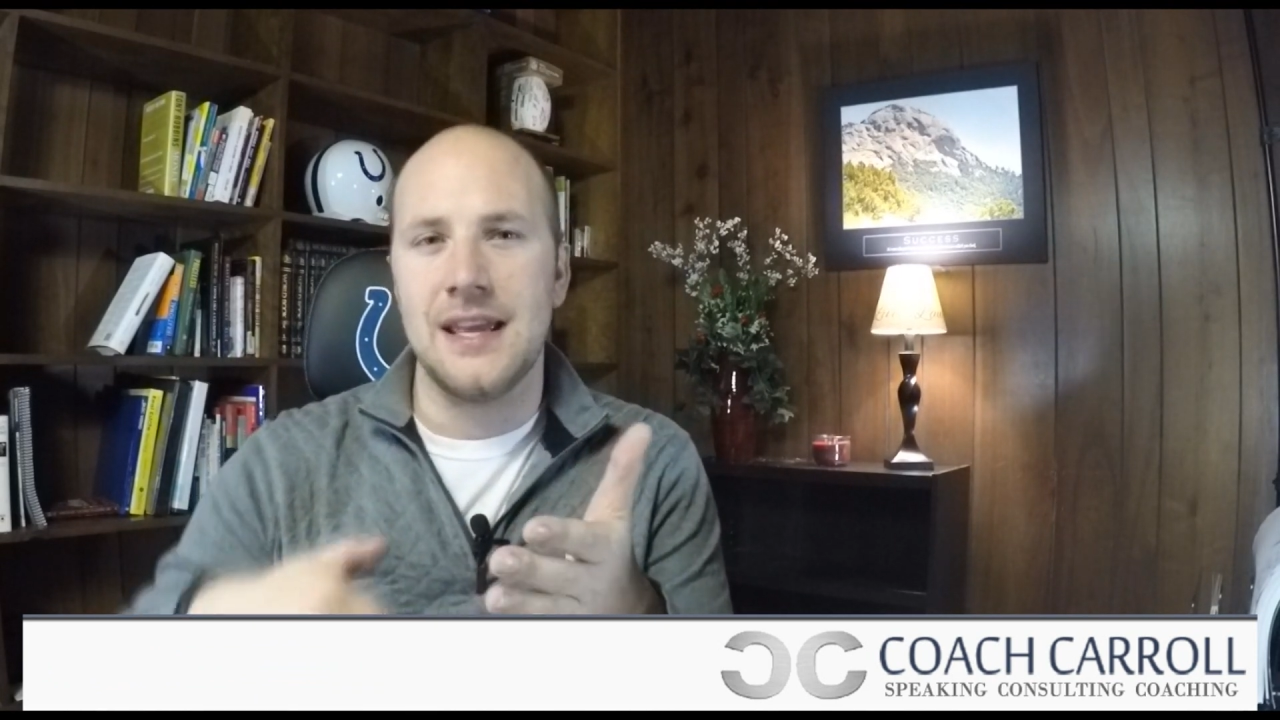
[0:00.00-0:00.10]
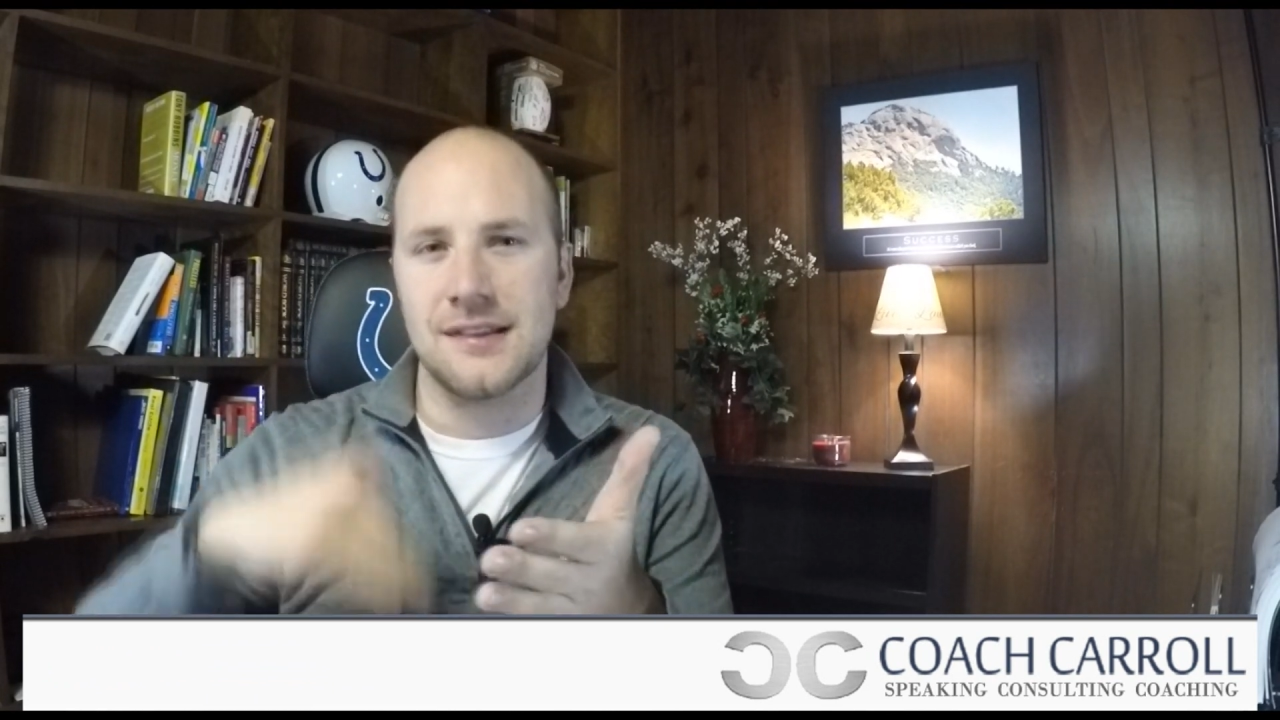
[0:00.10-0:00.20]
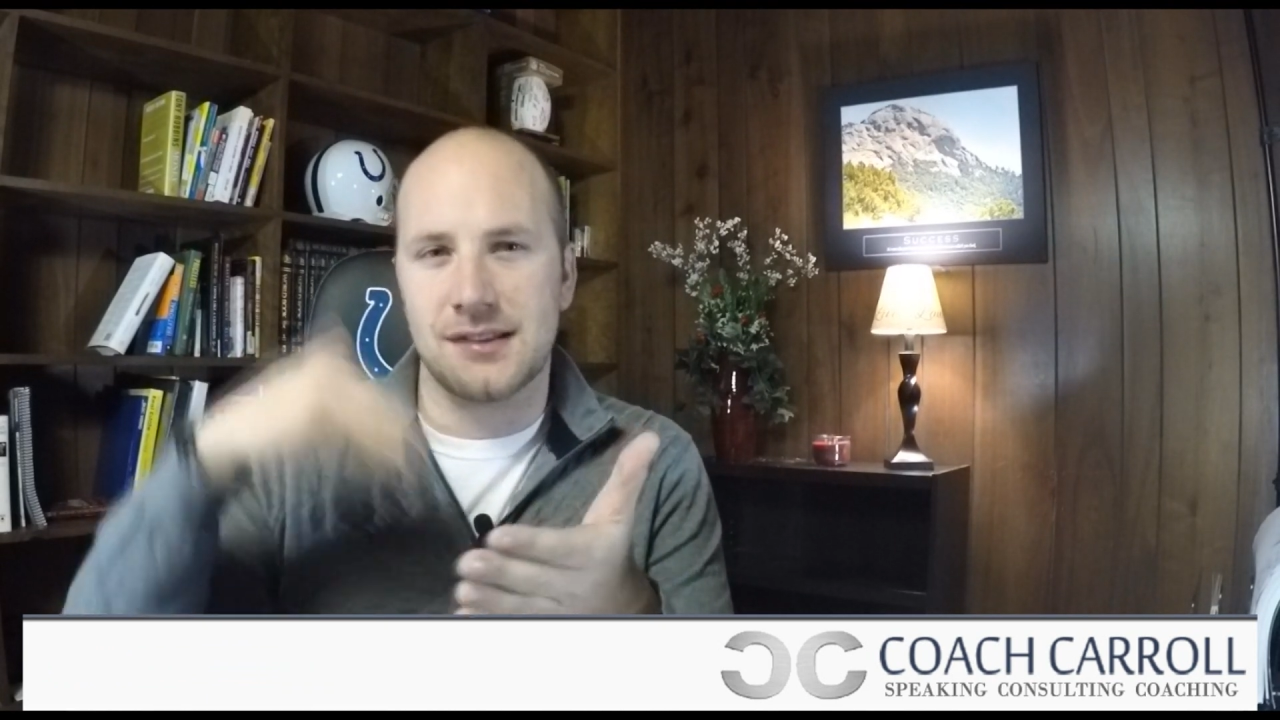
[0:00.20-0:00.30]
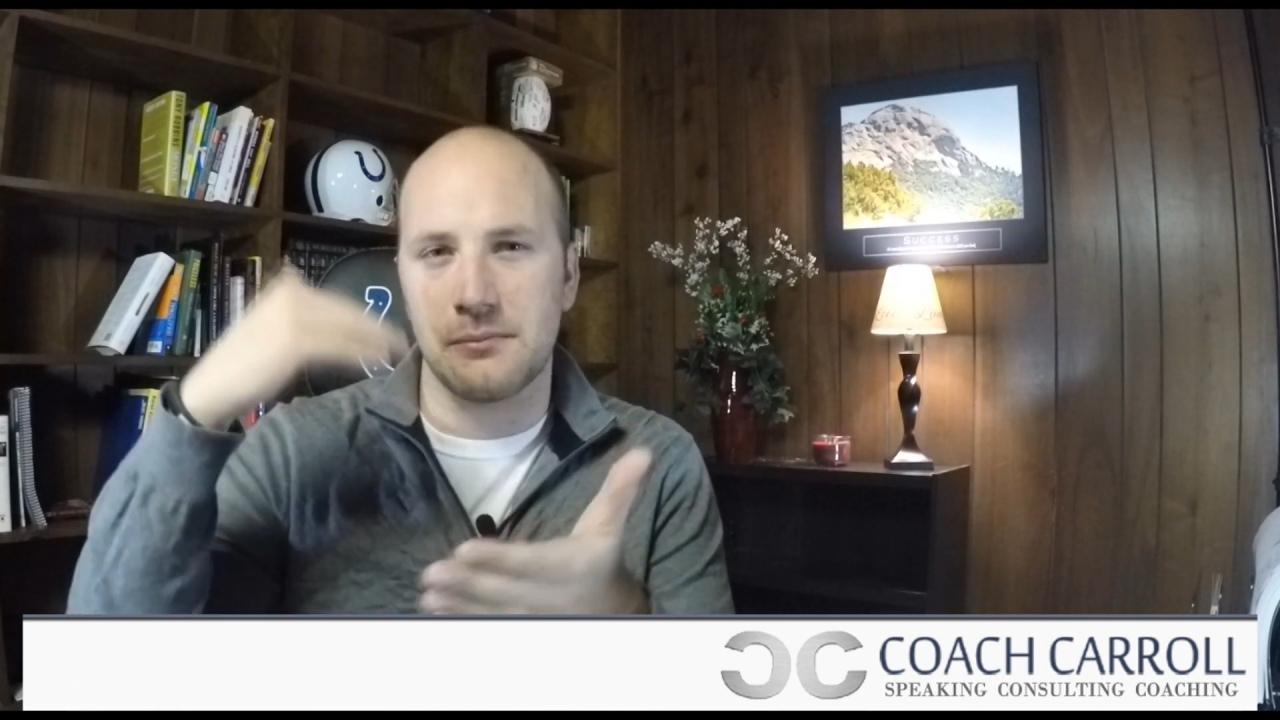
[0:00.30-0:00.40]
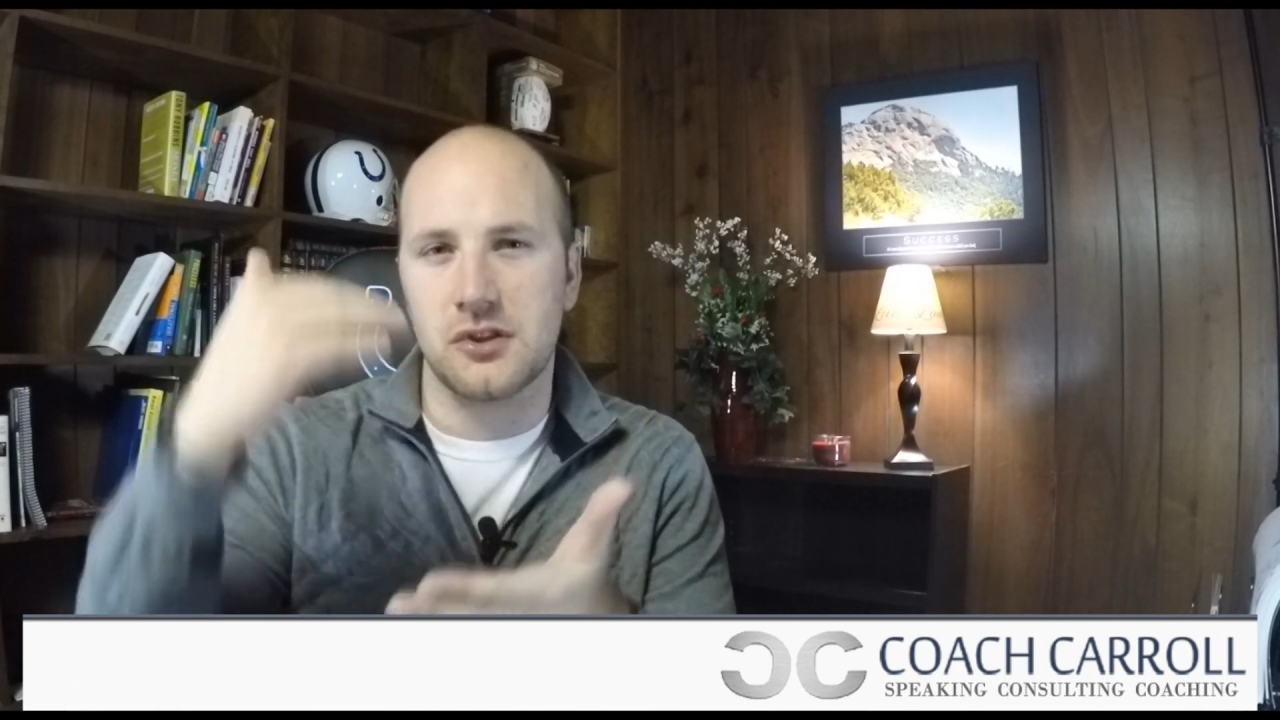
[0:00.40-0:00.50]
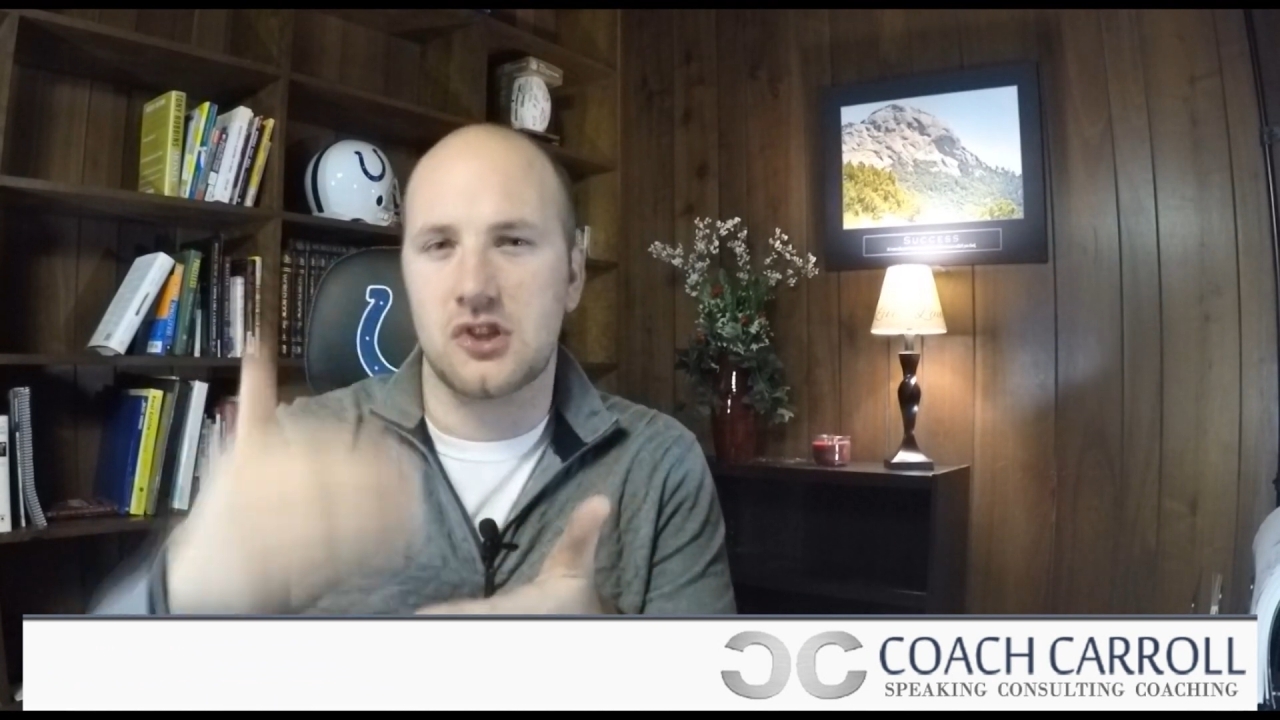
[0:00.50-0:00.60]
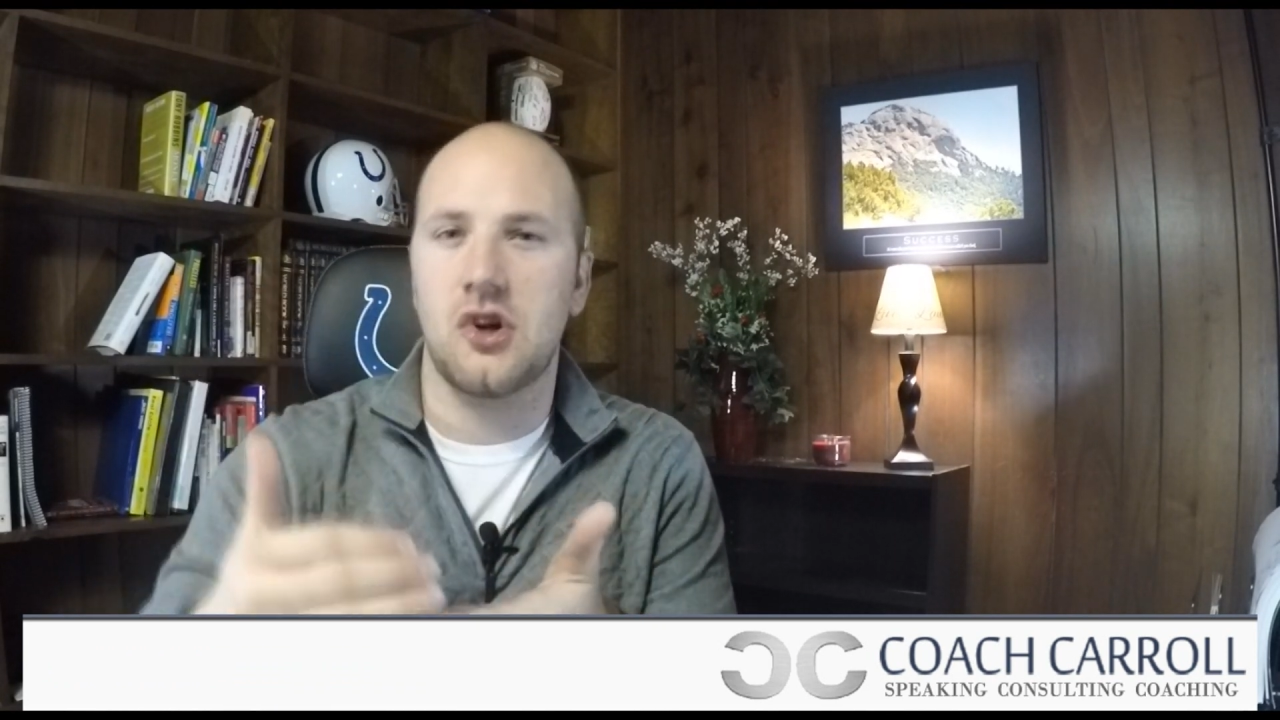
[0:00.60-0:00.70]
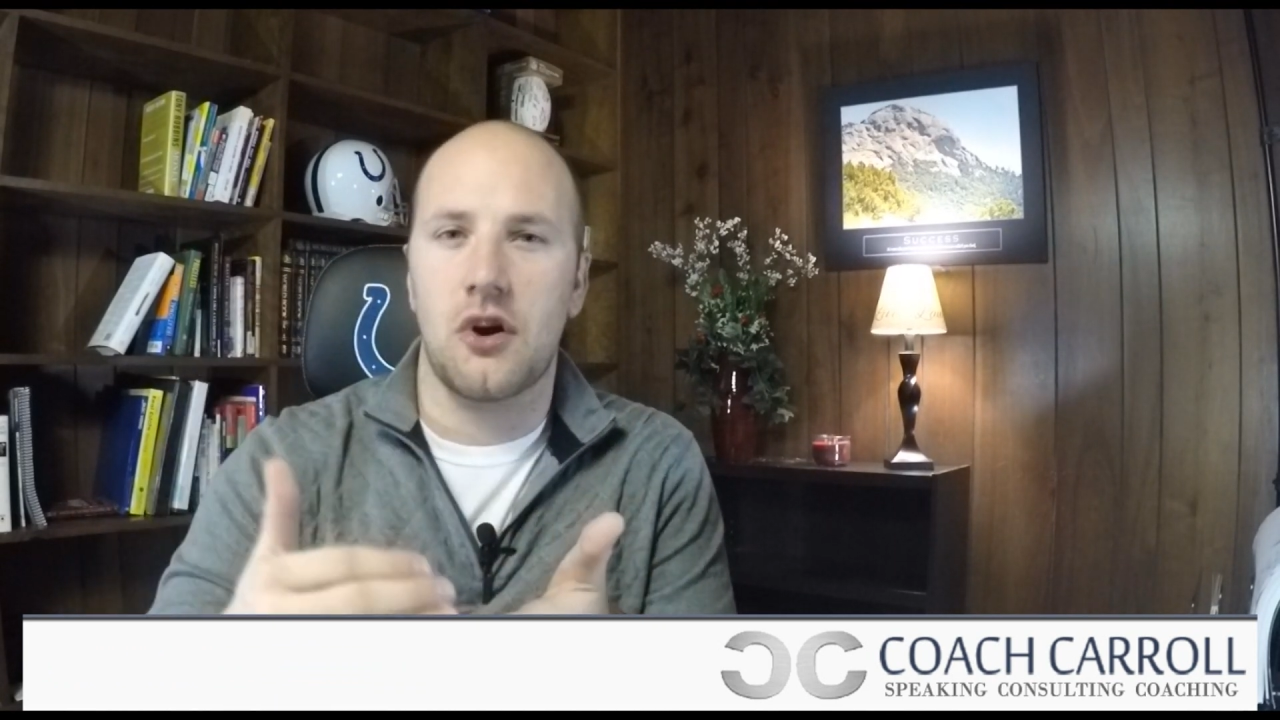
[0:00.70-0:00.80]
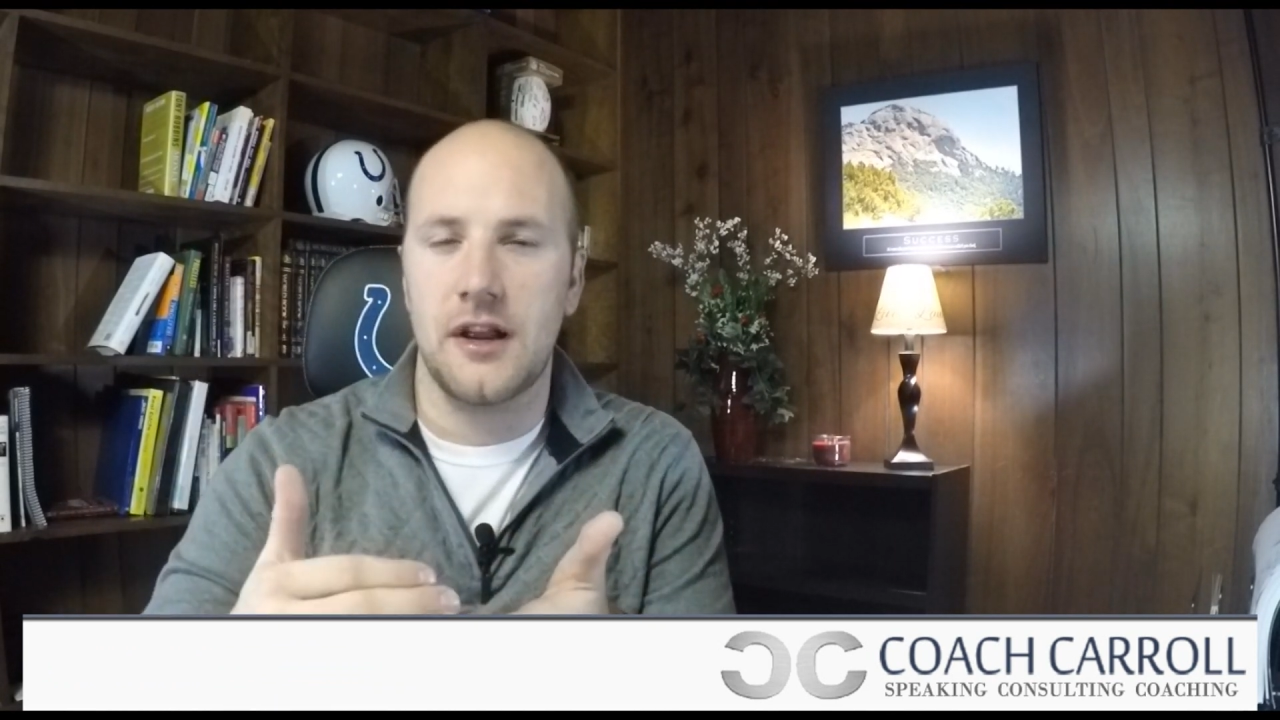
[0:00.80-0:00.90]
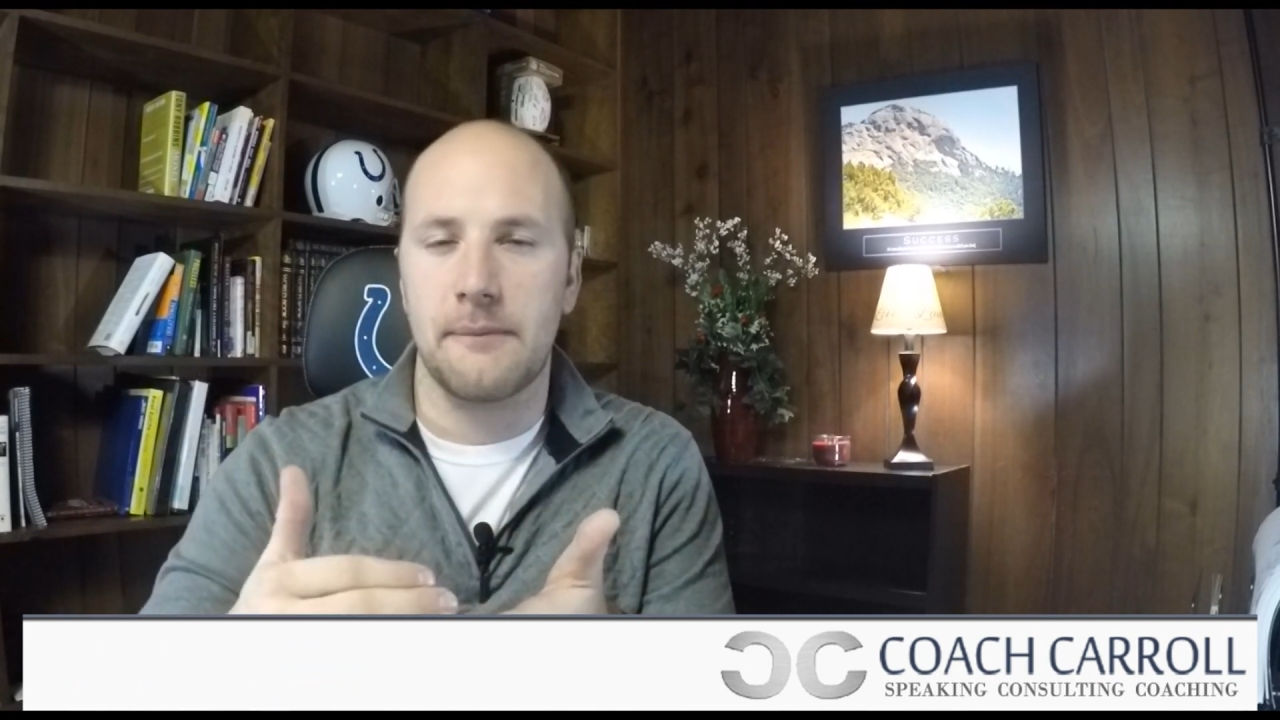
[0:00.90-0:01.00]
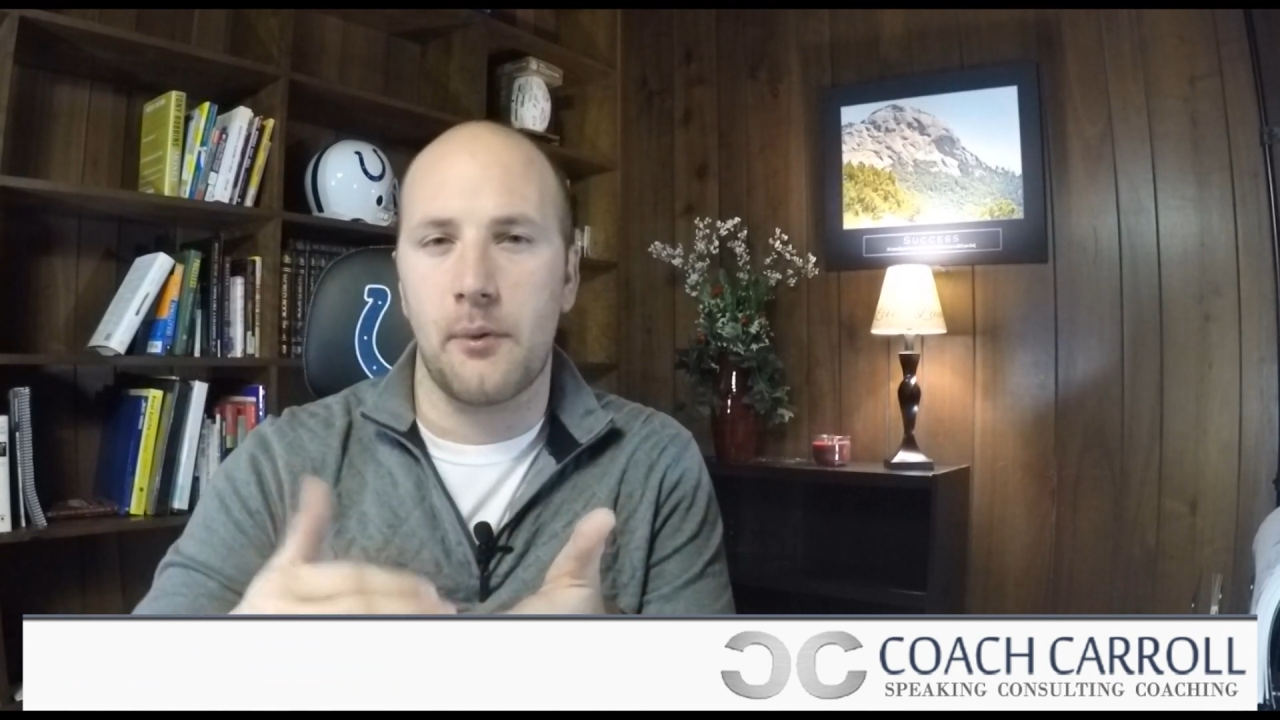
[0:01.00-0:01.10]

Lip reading: is some starting